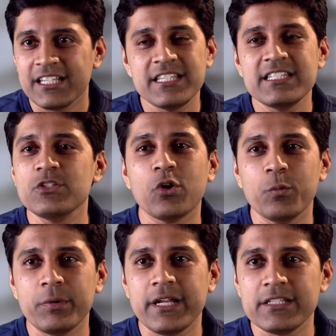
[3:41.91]
This is not
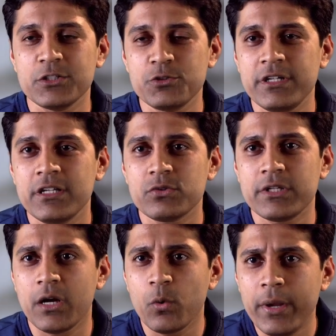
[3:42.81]
open heart surgery, so
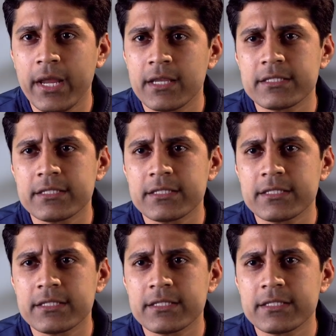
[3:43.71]
they're awake.